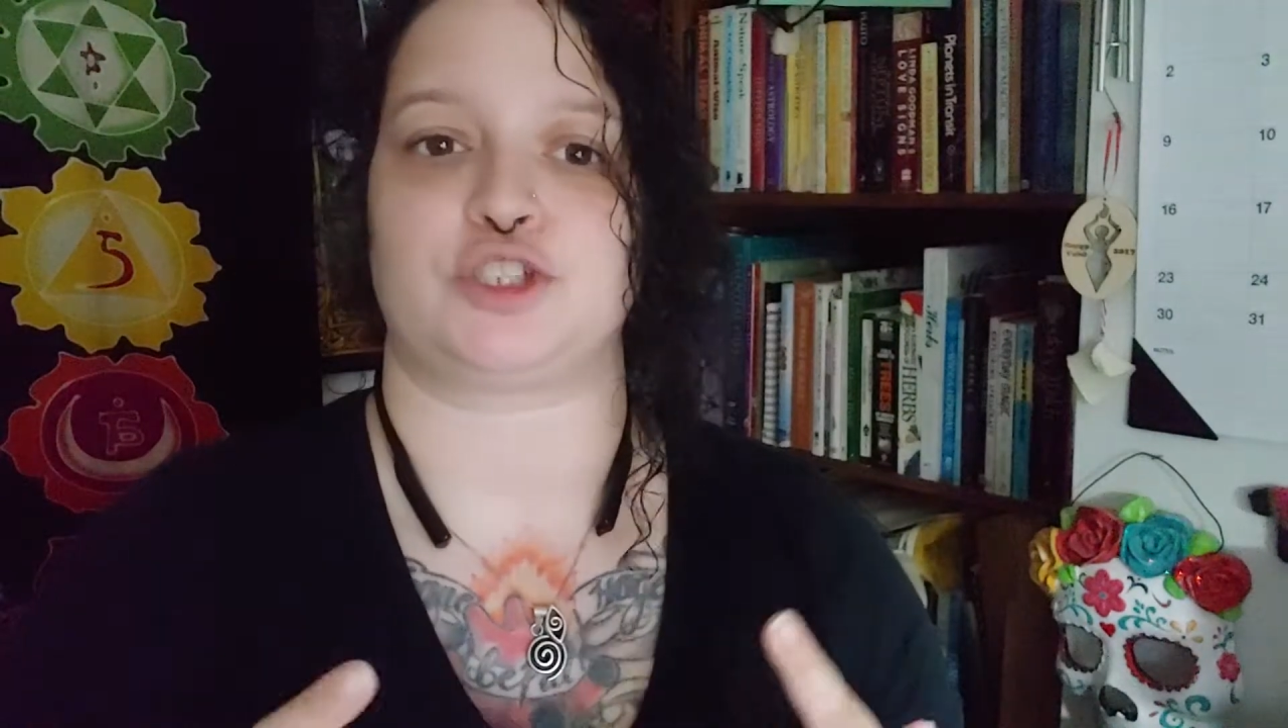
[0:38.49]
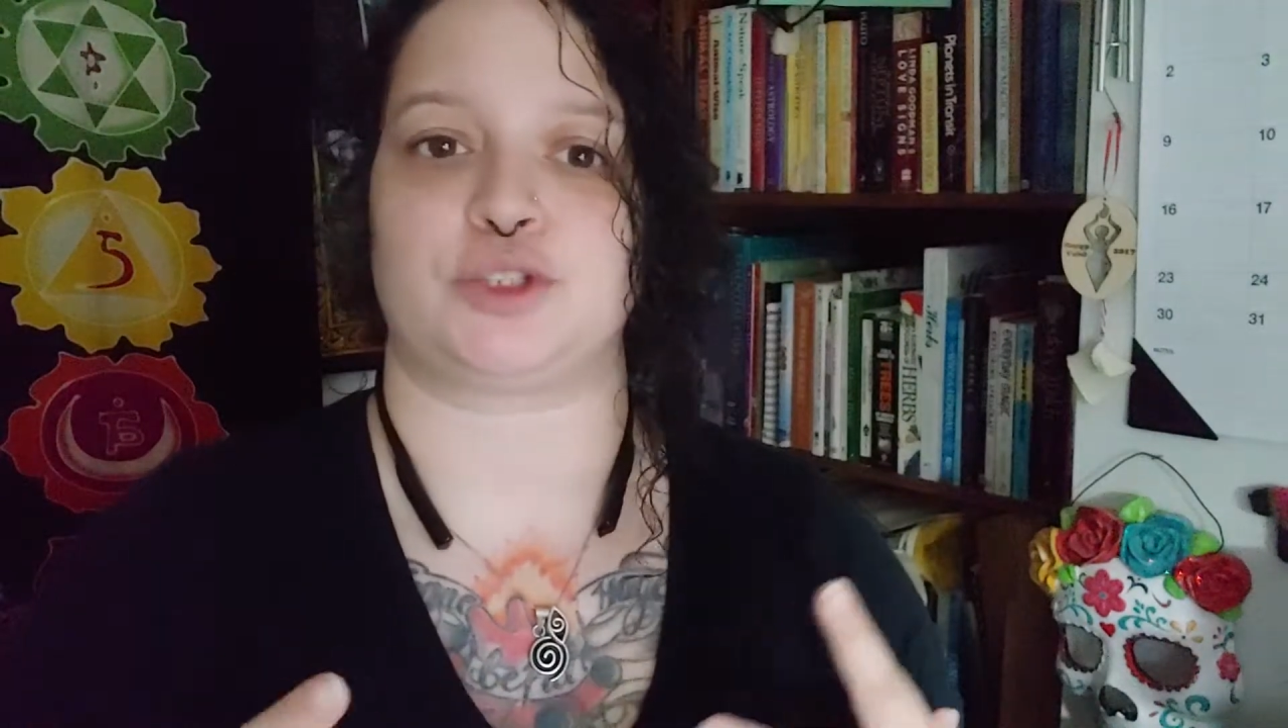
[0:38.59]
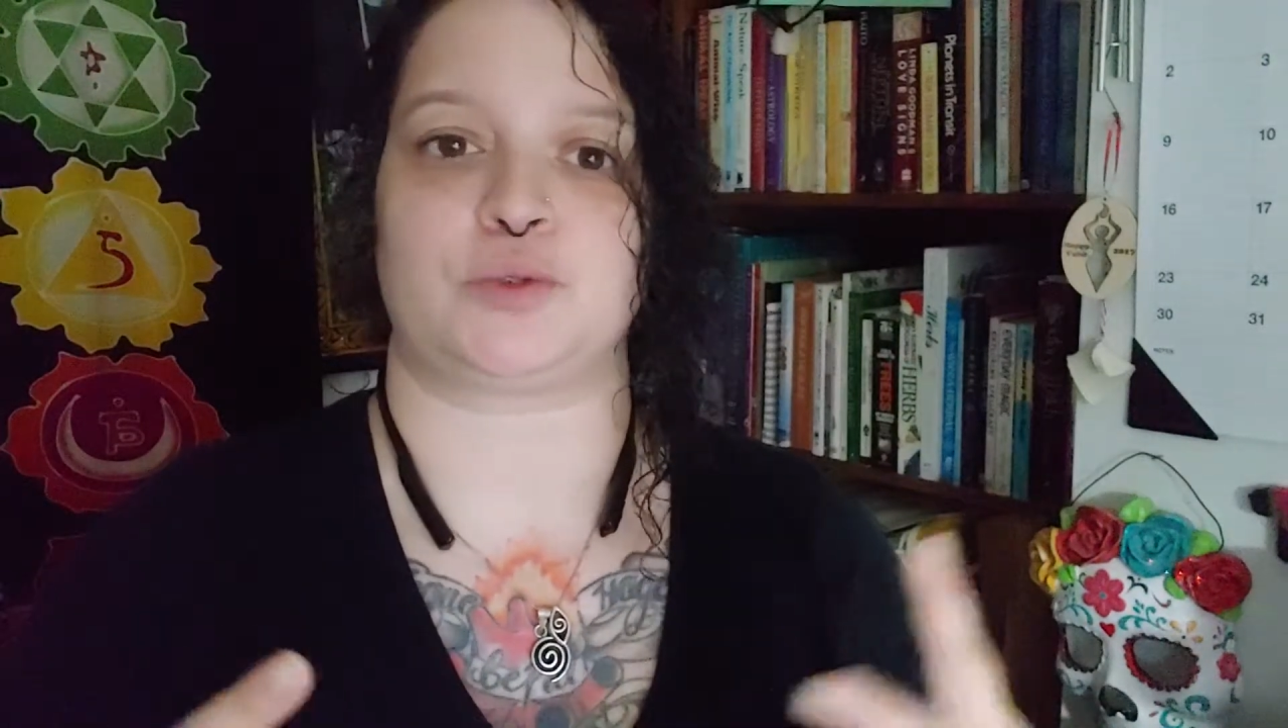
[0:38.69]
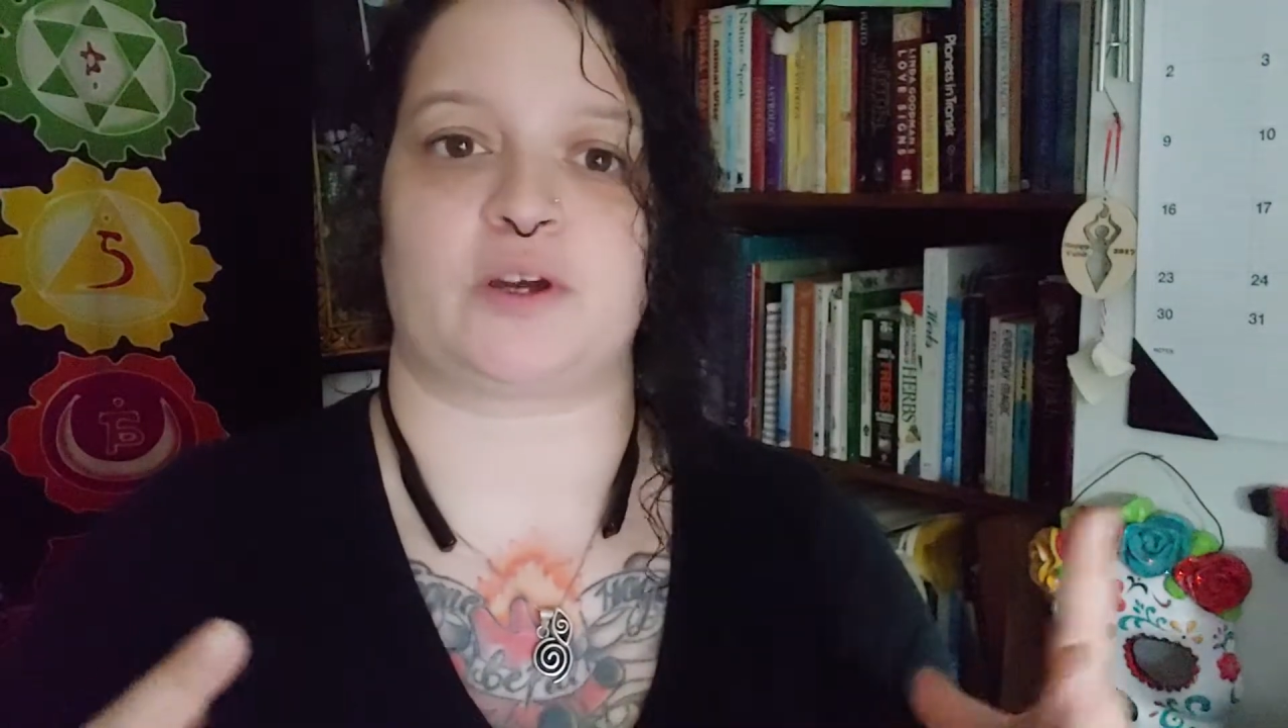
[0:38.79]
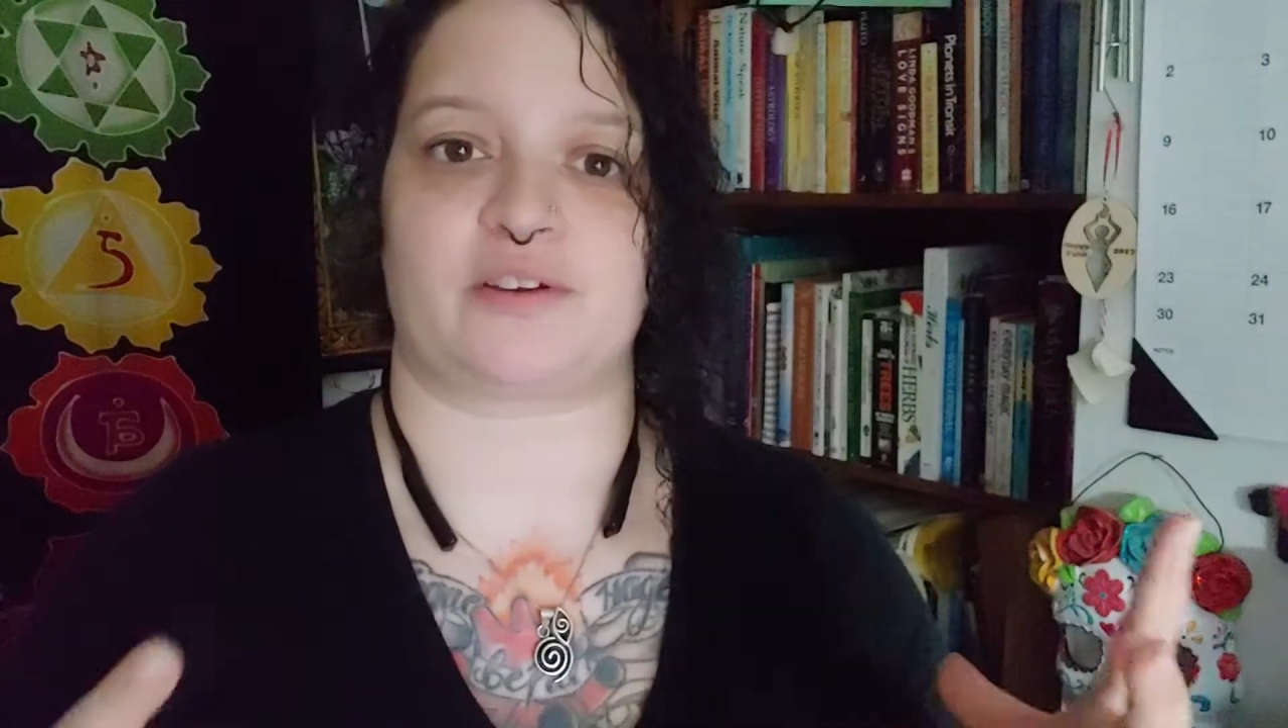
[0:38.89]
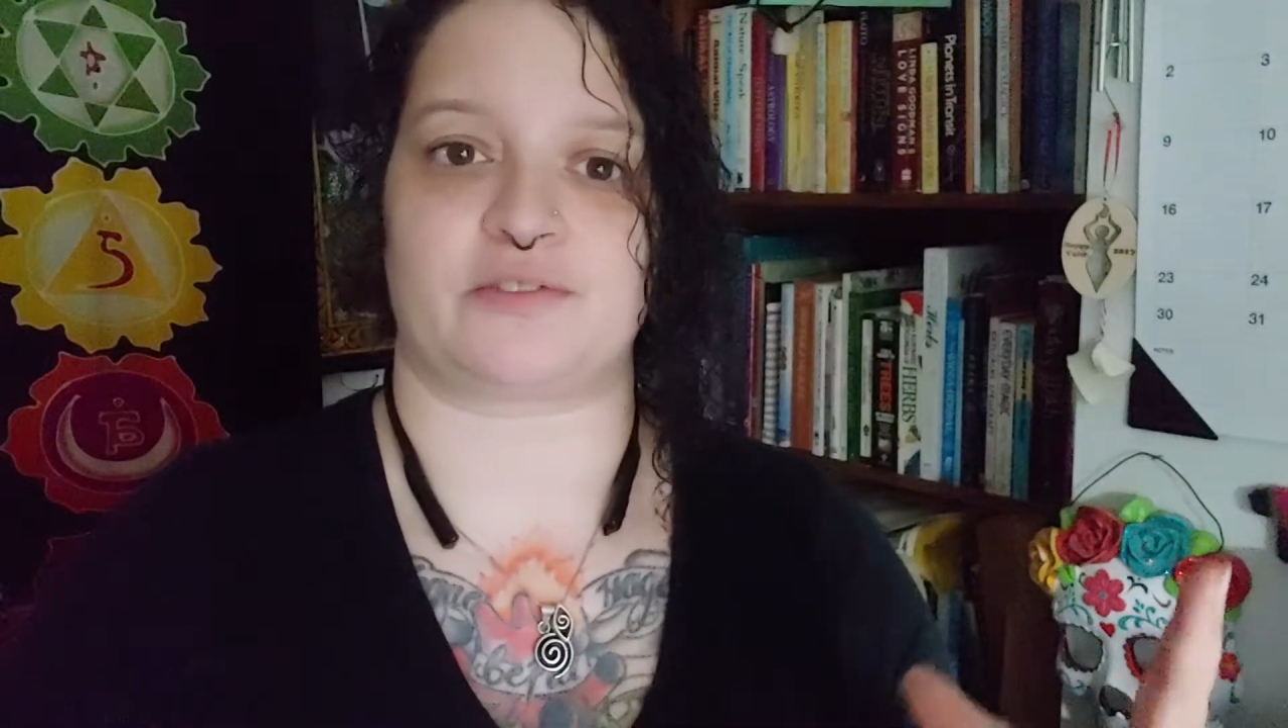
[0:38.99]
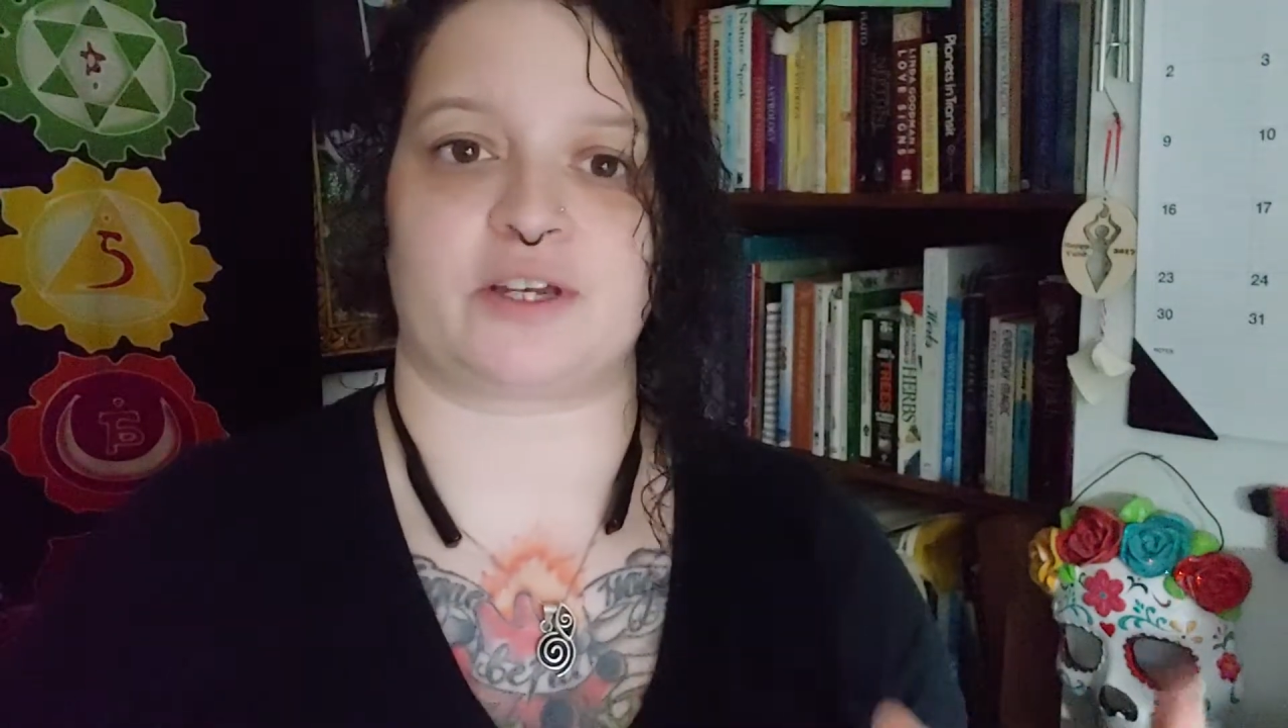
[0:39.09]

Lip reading: you have